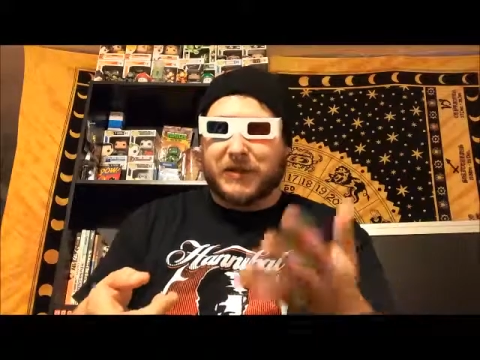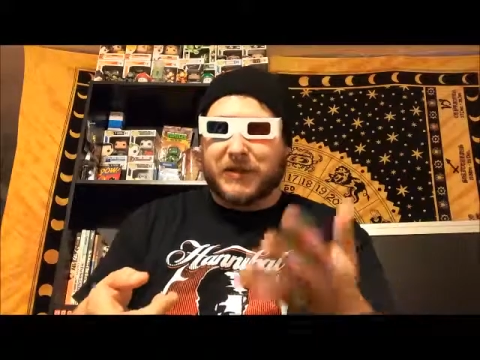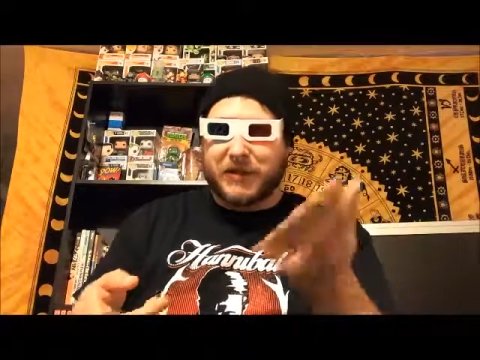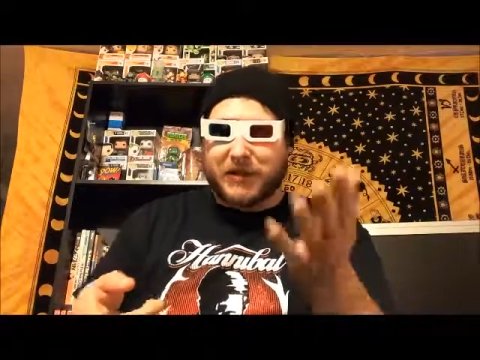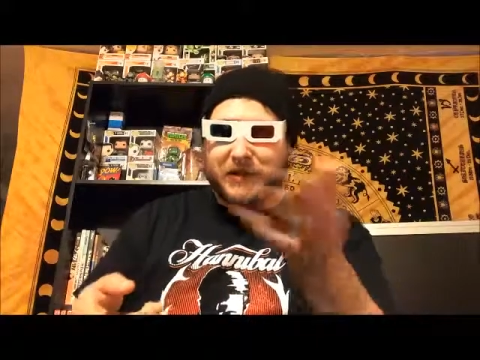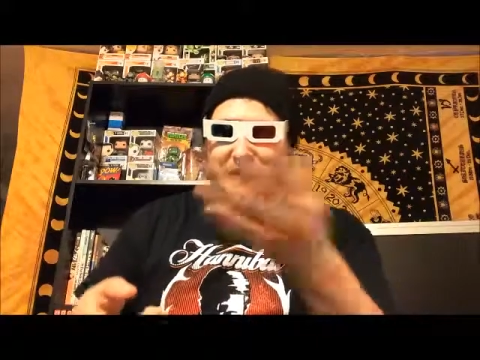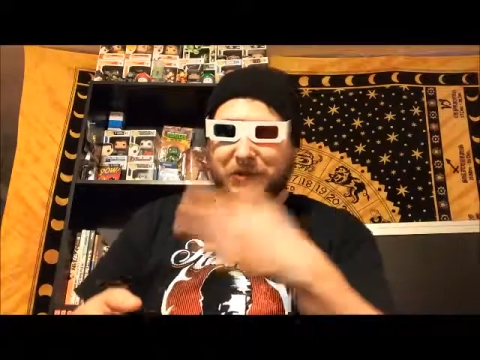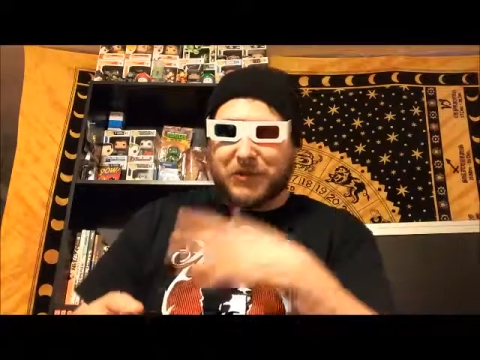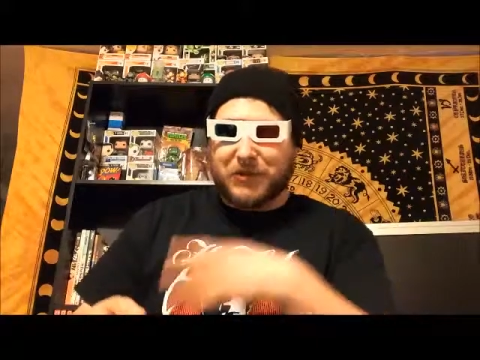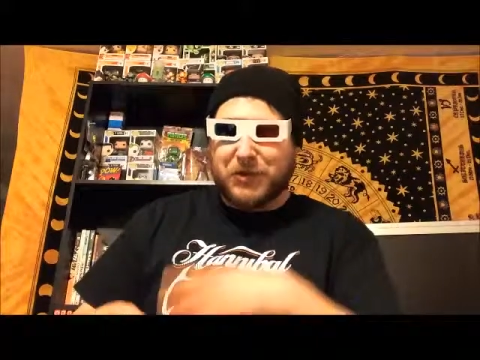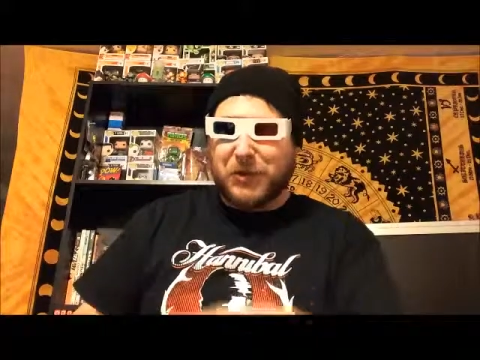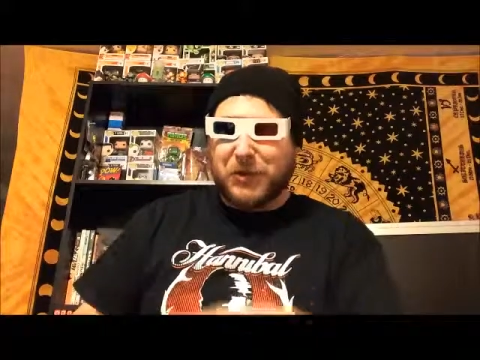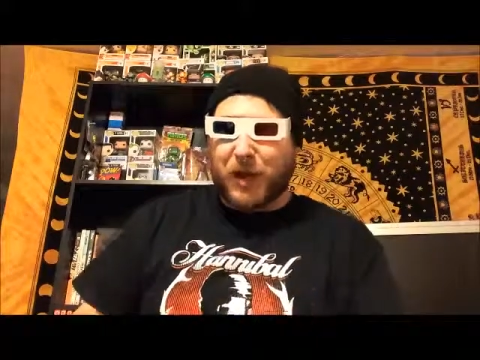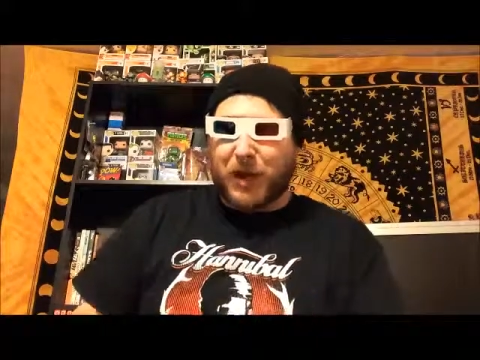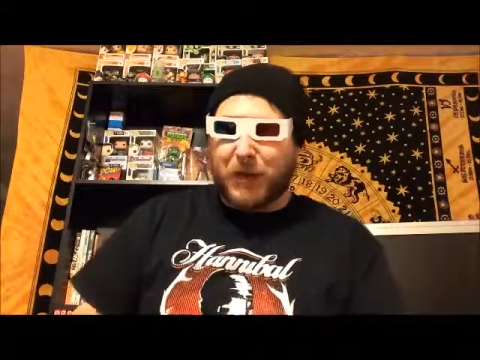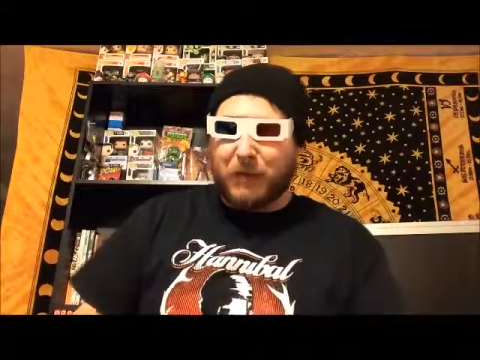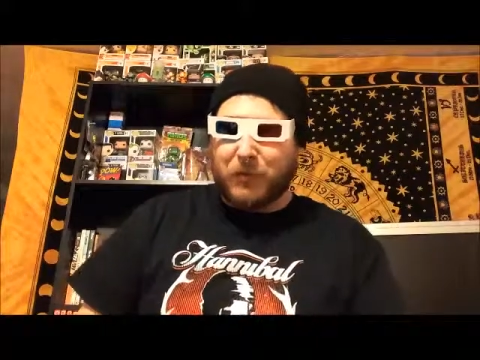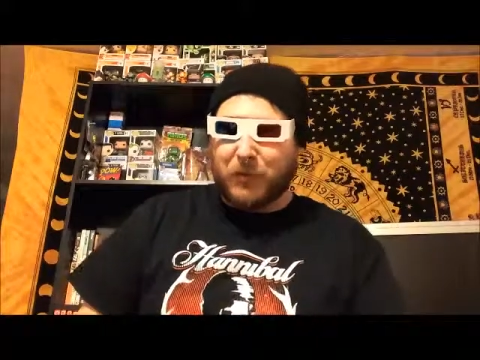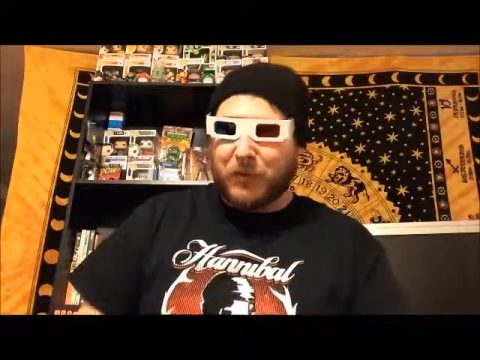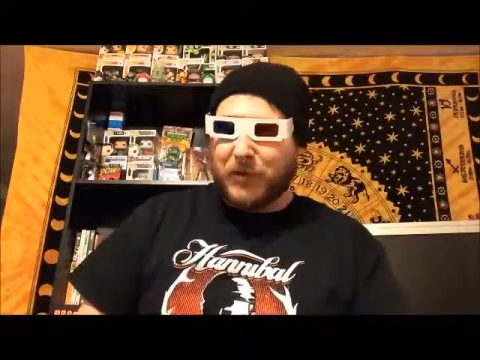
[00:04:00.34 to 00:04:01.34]
in the
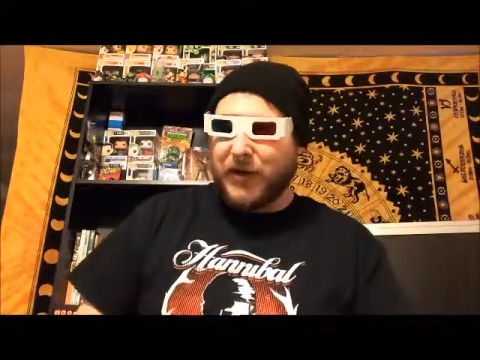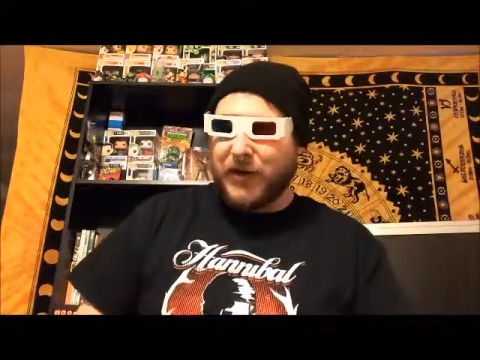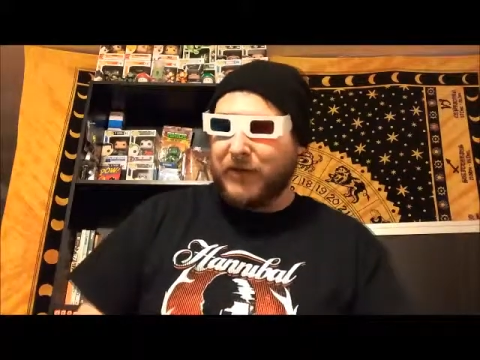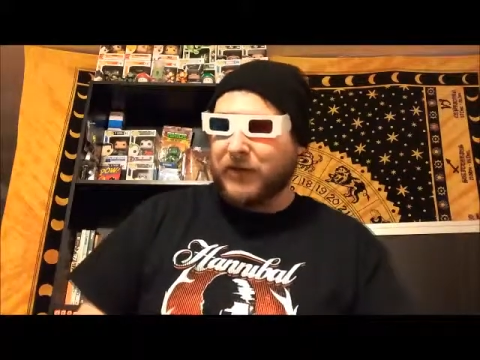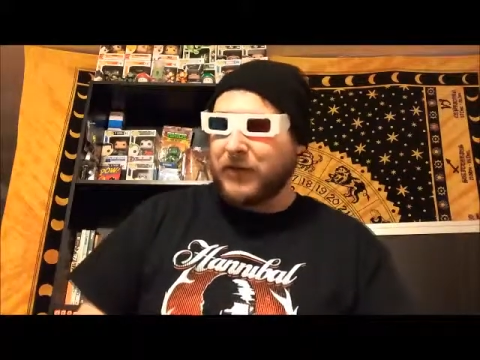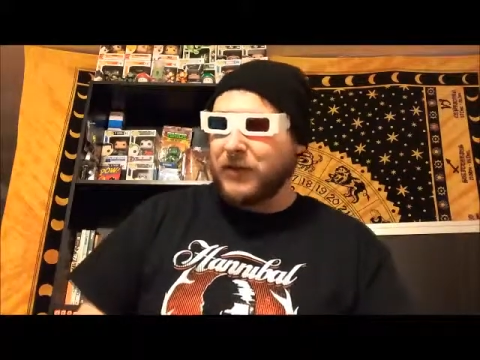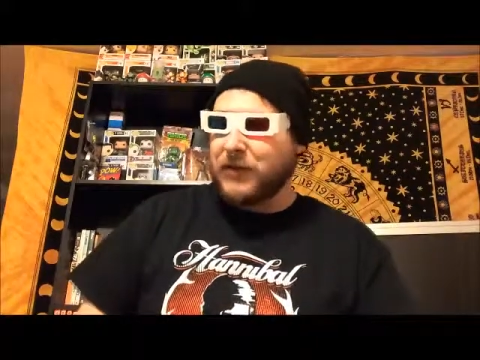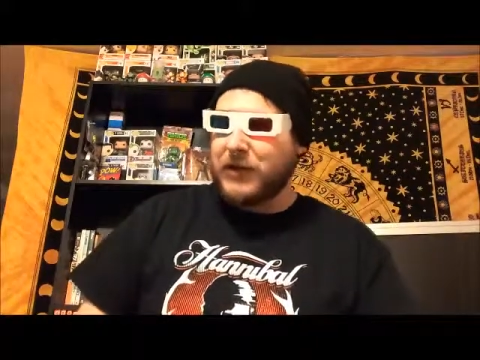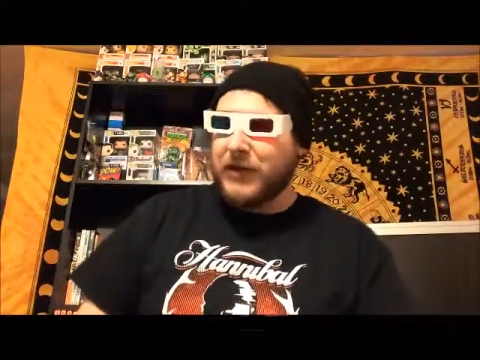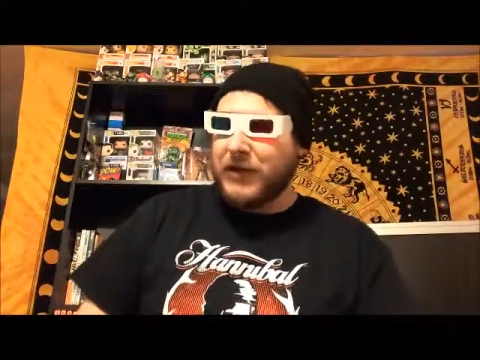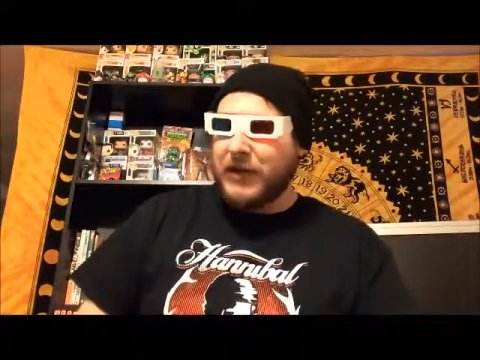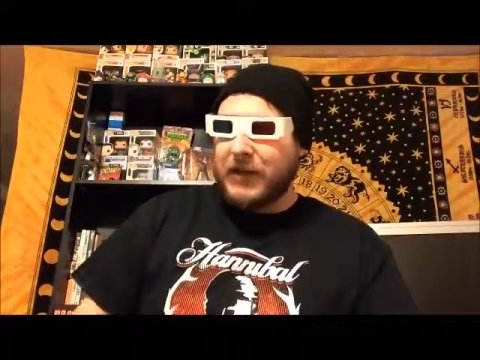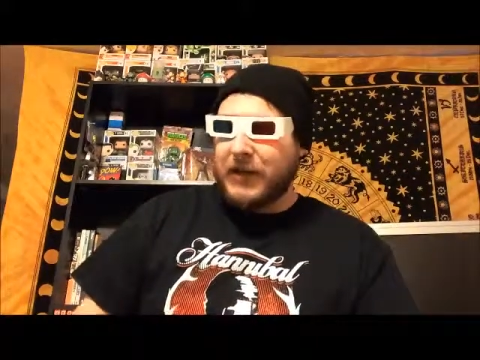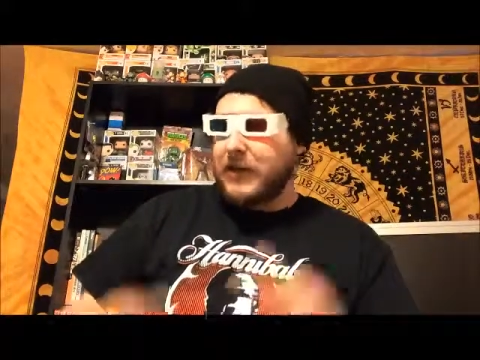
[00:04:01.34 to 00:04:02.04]
shop or whatever,